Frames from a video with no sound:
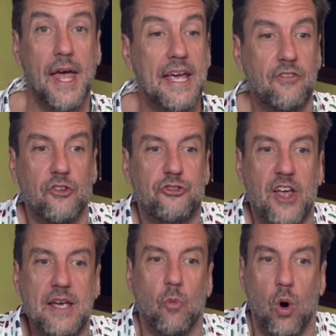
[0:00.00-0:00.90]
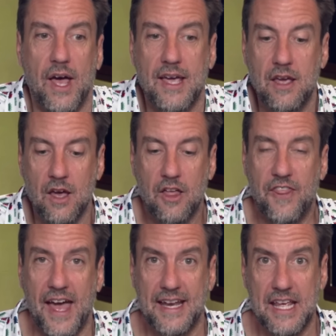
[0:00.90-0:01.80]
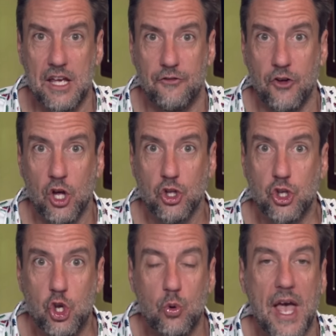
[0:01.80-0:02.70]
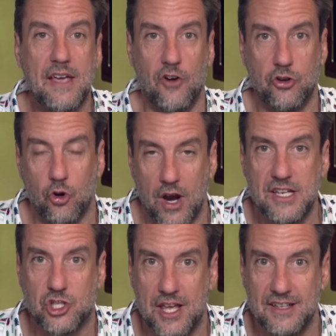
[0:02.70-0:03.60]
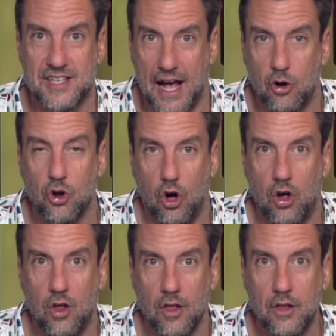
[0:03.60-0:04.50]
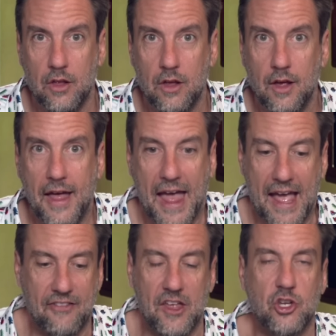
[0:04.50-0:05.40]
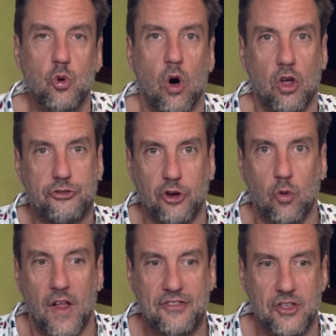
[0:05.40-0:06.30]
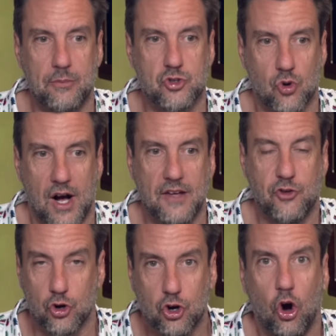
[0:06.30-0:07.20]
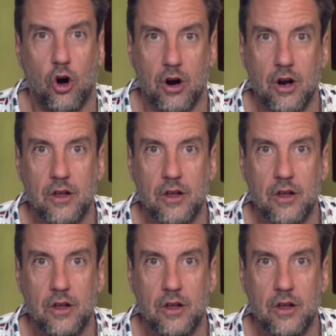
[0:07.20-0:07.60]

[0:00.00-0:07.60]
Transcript: In the same way that if you gave underage kids alcohol, and then you also let them drive your car.